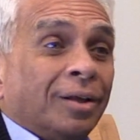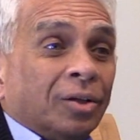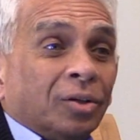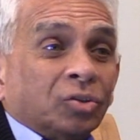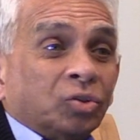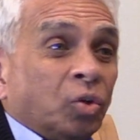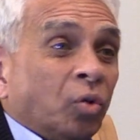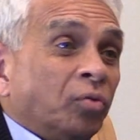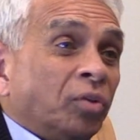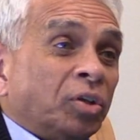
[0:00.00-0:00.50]

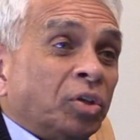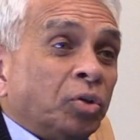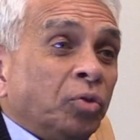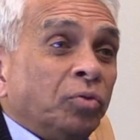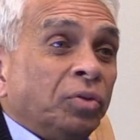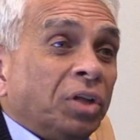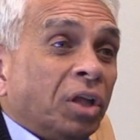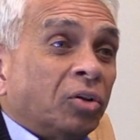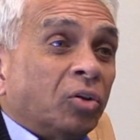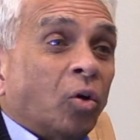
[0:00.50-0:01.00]
Soviet
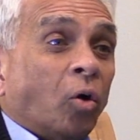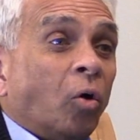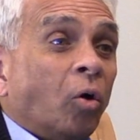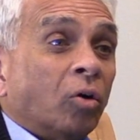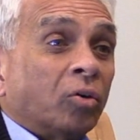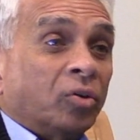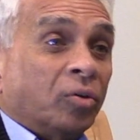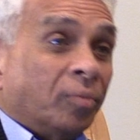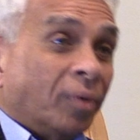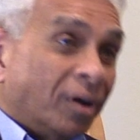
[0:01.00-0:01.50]
Union, the
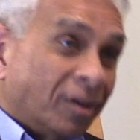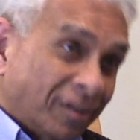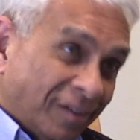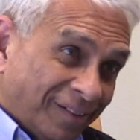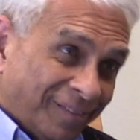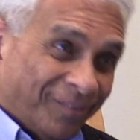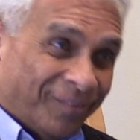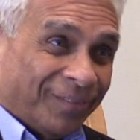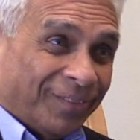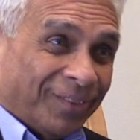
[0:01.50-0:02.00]
Holodomor,
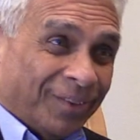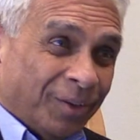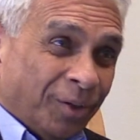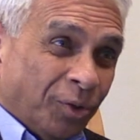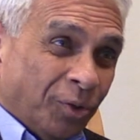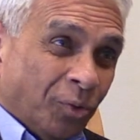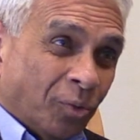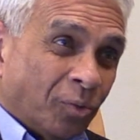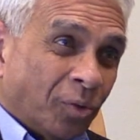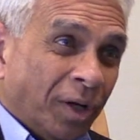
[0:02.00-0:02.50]
the
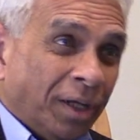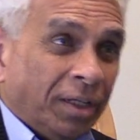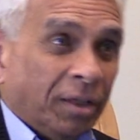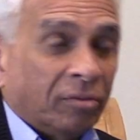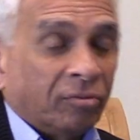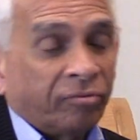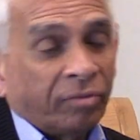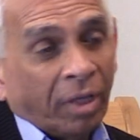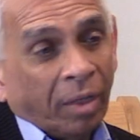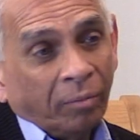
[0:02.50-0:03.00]
Ukrainian
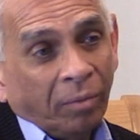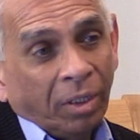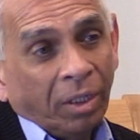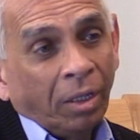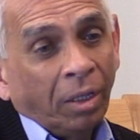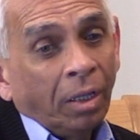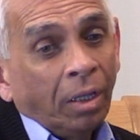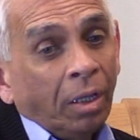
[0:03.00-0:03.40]
famine.